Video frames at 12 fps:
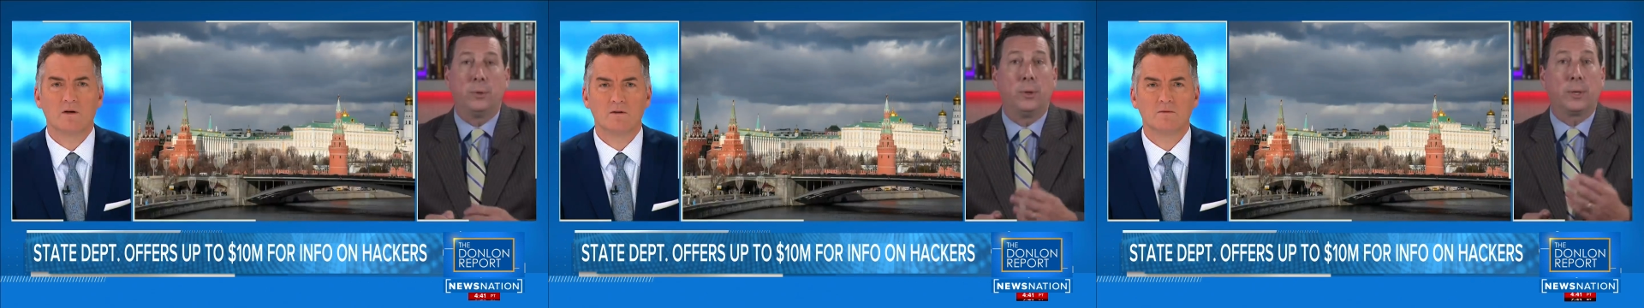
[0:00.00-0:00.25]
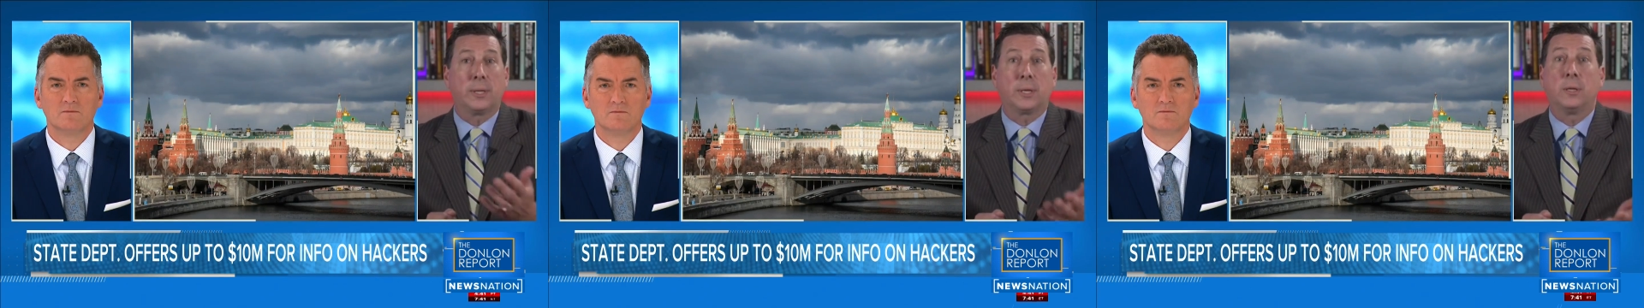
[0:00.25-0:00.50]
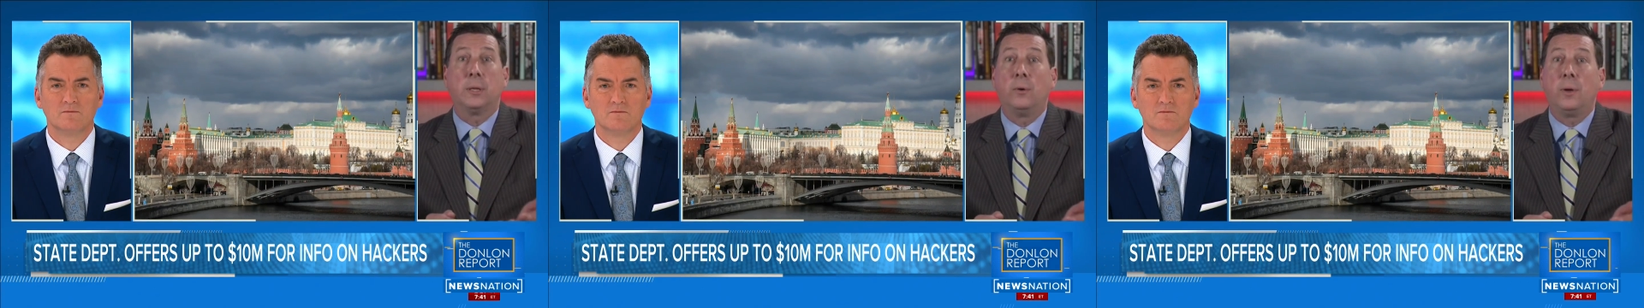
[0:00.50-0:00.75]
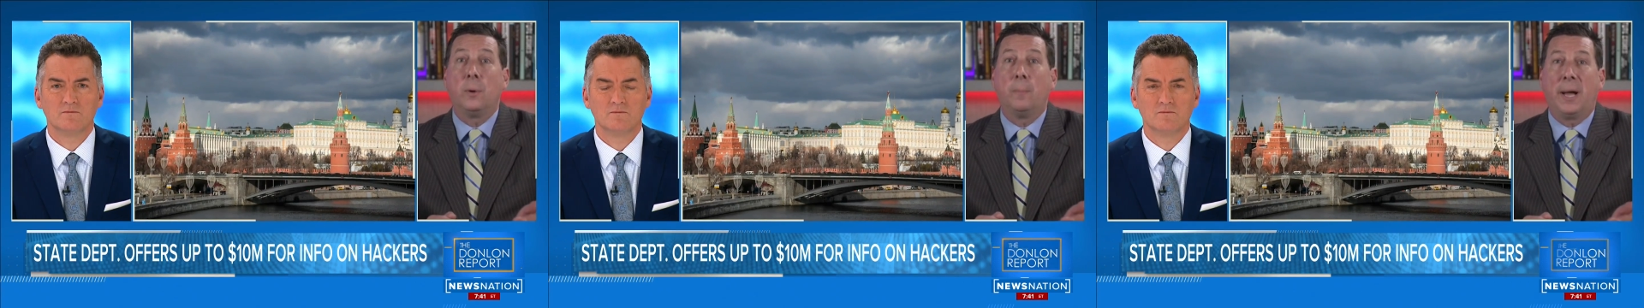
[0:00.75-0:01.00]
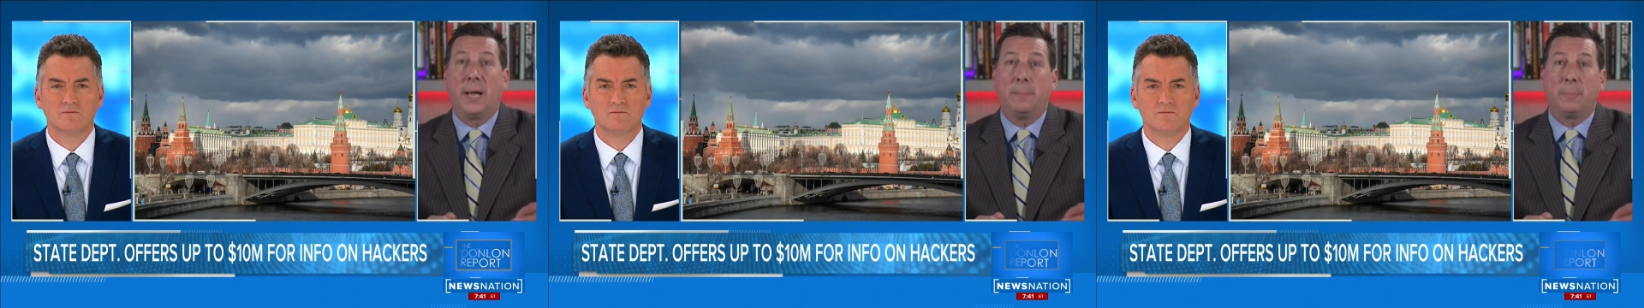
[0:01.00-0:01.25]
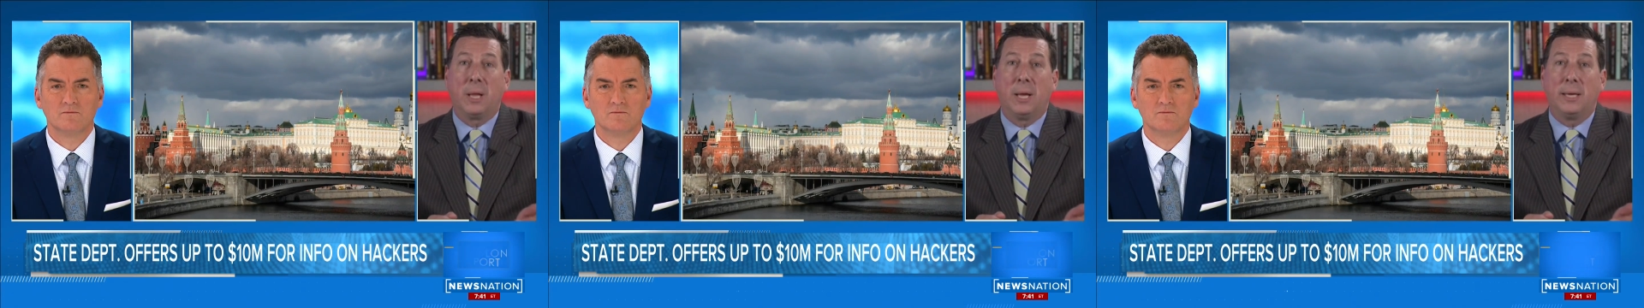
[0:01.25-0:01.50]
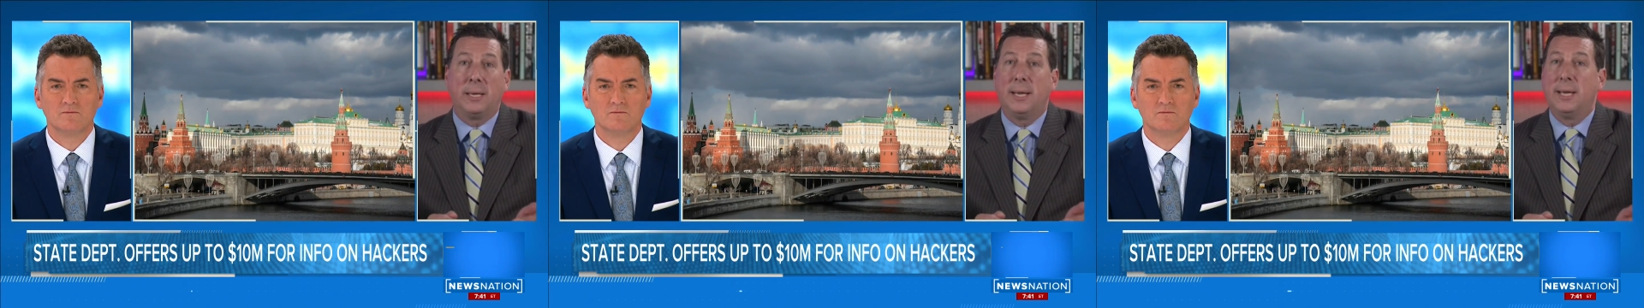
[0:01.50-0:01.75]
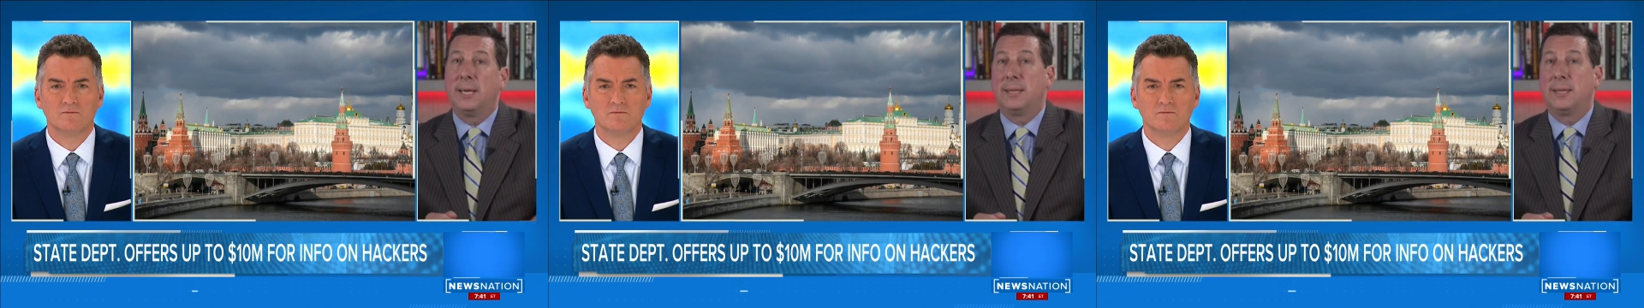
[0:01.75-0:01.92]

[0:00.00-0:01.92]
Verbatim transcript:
Speaker 1: look at the Colonial Pipeline,